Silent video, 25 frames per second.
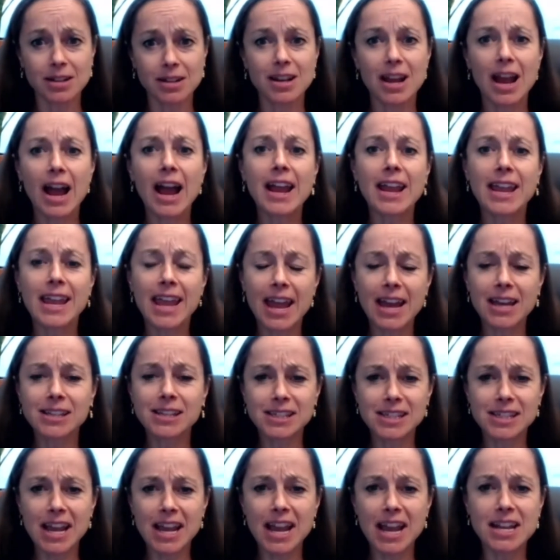I can't
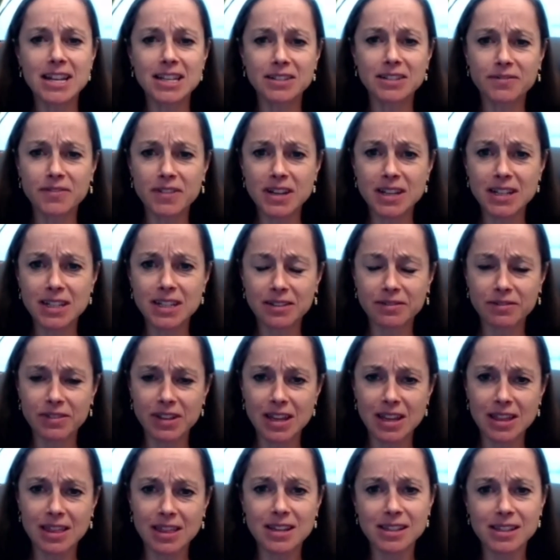say
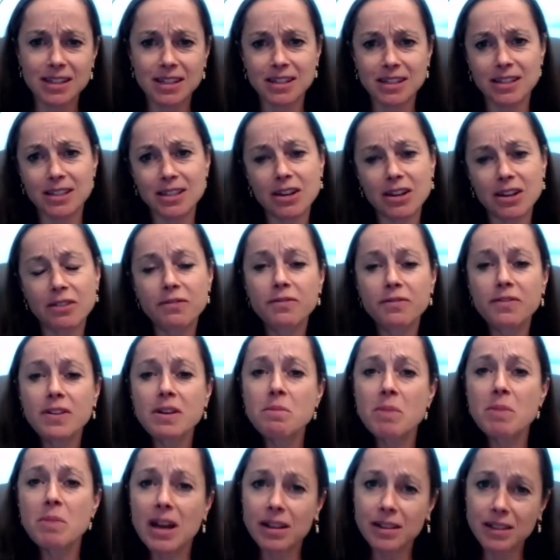definitively this is the
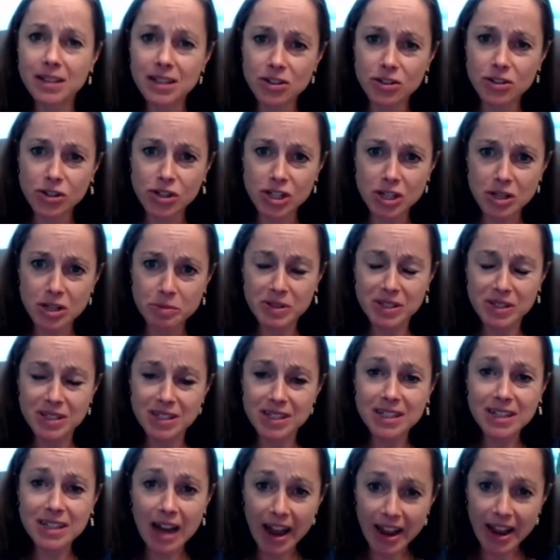female leadership
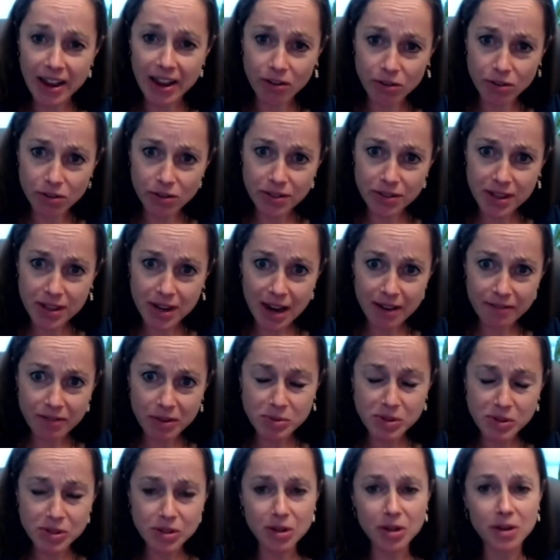style that I've
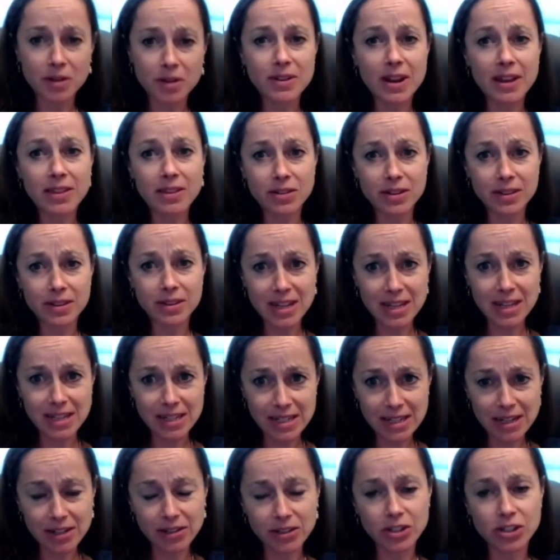observed either in the
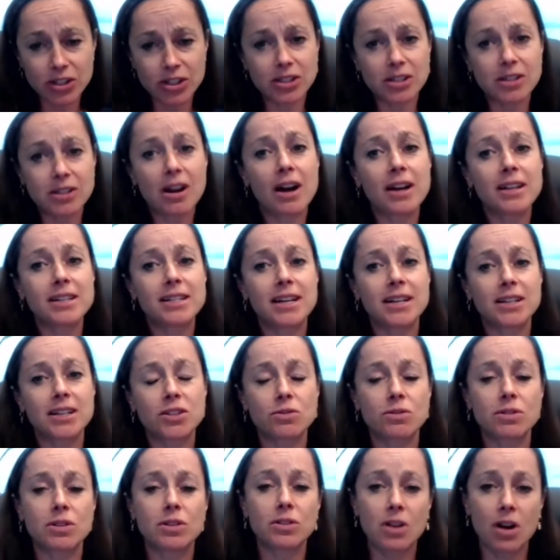intelligence context
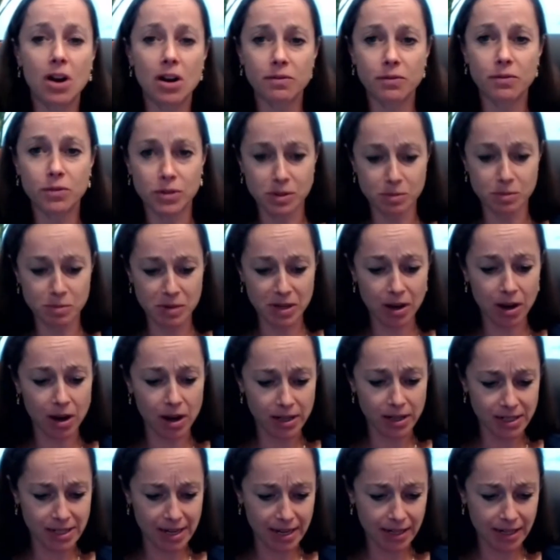or the law enforcement
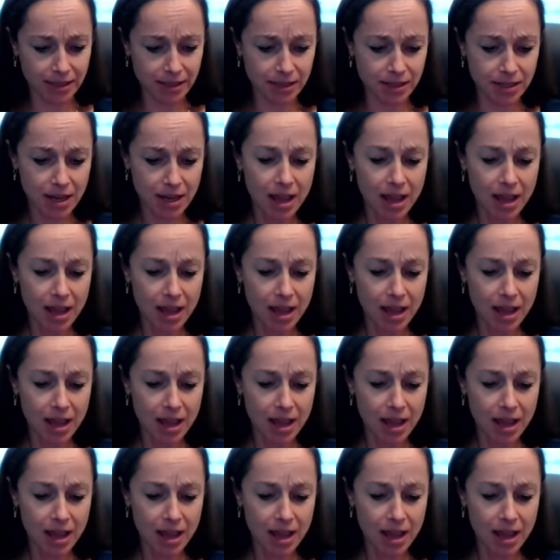context,